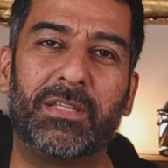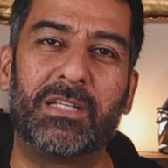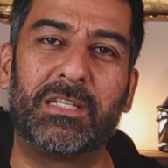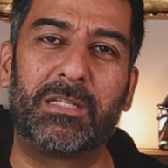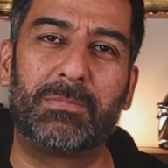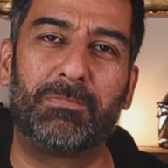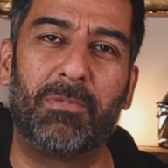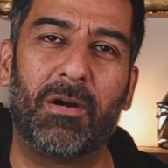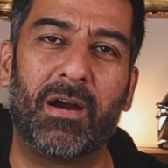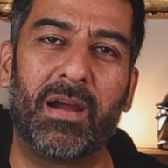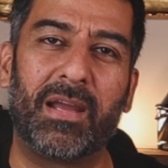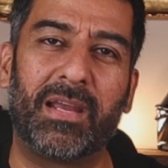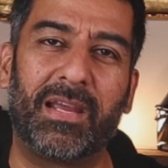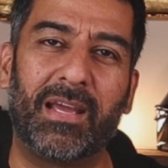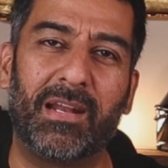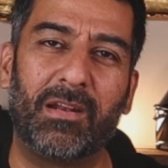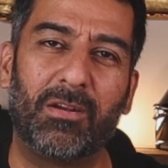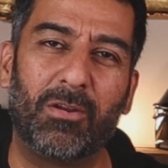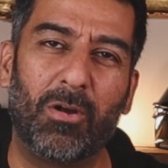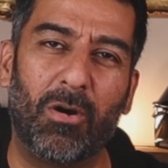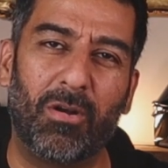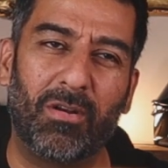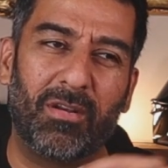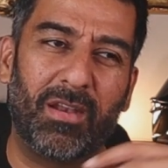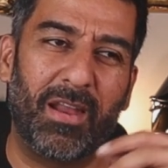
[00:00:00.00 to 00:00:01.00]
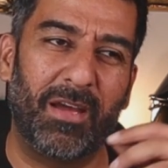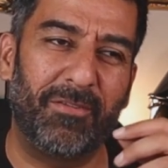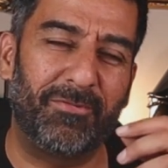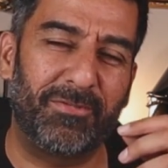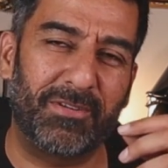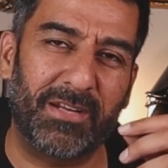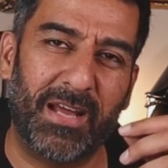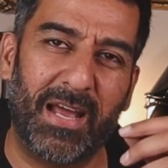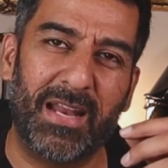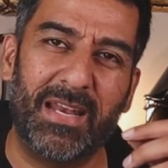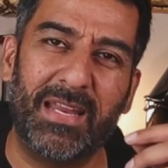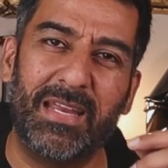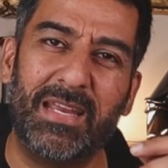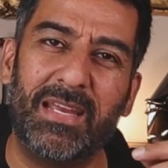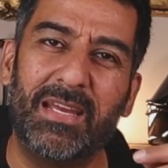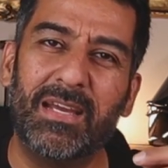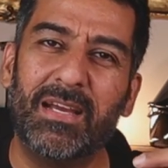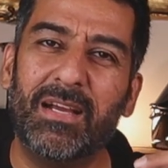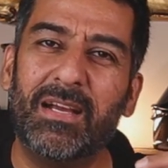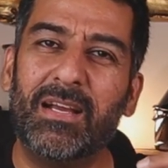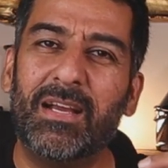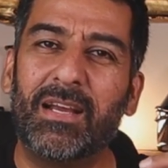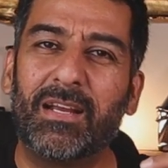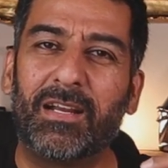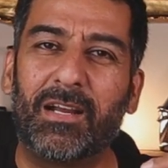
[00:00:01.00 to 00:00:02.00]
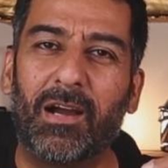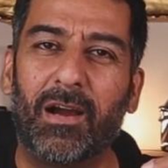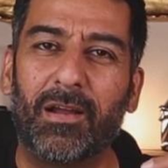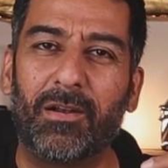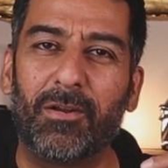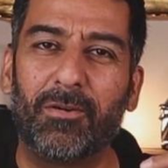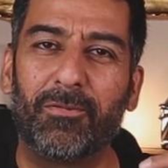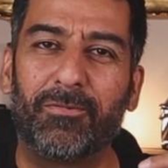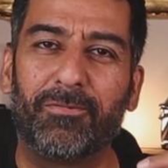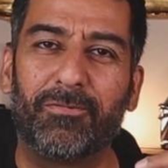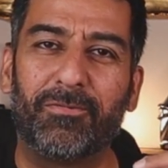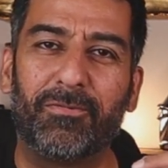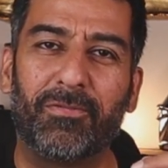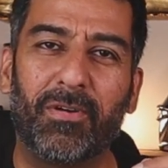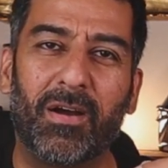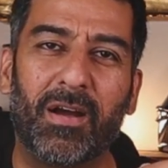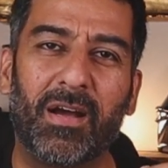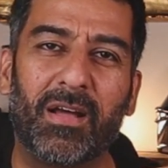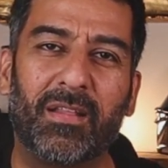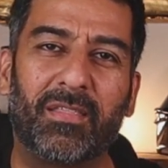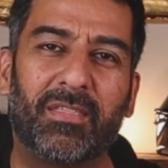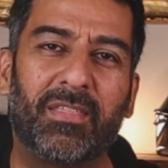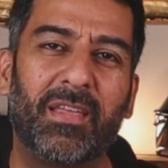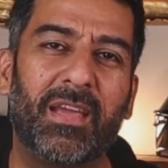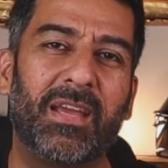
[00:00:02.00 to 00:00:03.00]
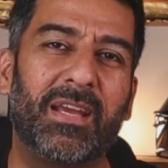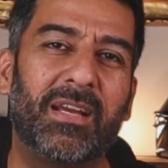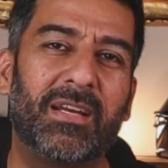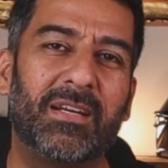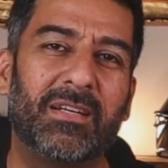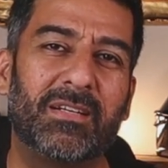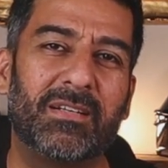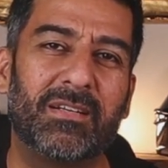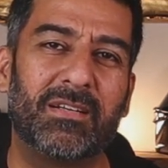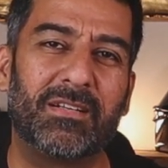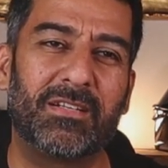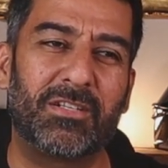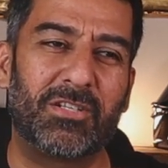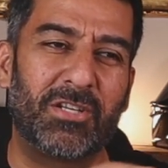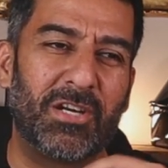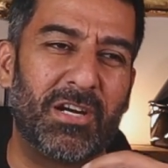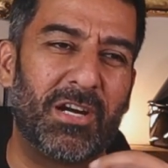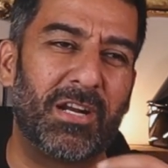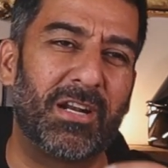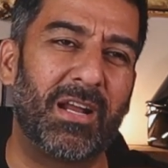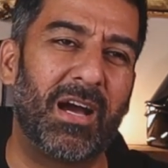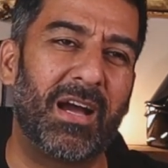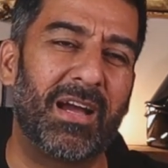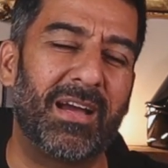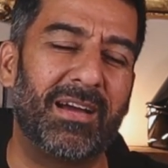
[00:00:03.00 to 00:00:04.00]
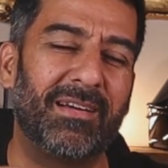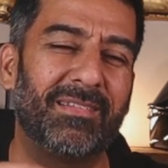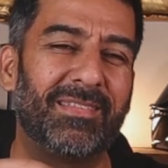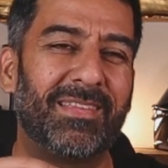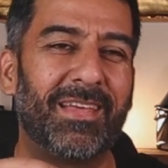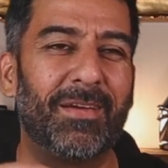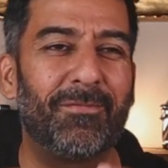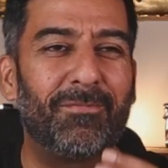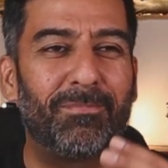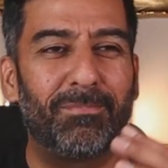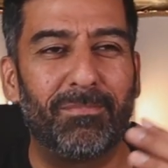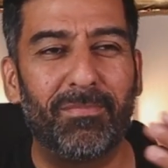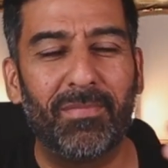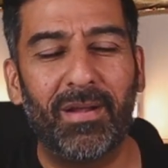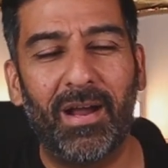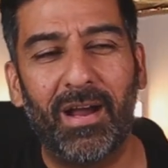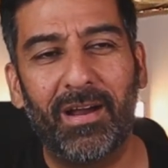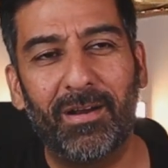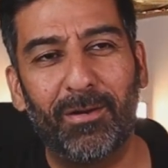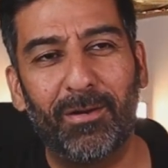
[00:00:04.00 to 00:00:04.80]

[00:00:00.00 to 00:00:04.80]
with this bike and not left any kind of thing turn. They've